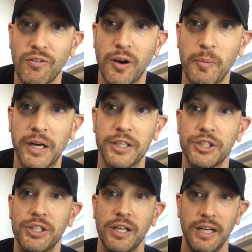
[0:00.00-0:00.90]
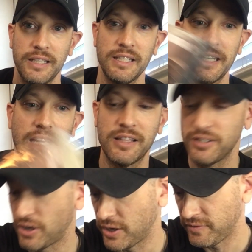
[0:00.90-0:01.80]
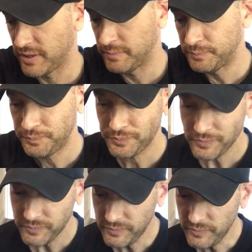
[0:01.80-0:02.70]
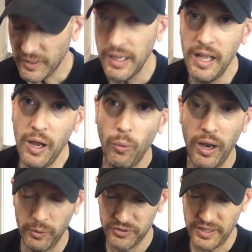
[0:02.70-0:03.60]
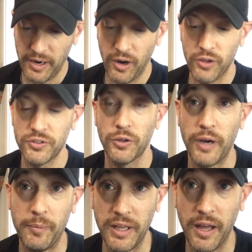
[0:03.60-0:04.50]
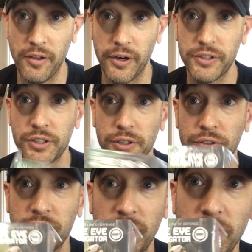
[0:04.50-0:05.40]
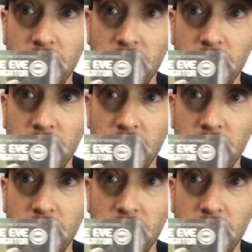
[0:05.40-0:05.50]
very much. Did get the Donovan. While I was there, I also grabbed the other exclusive,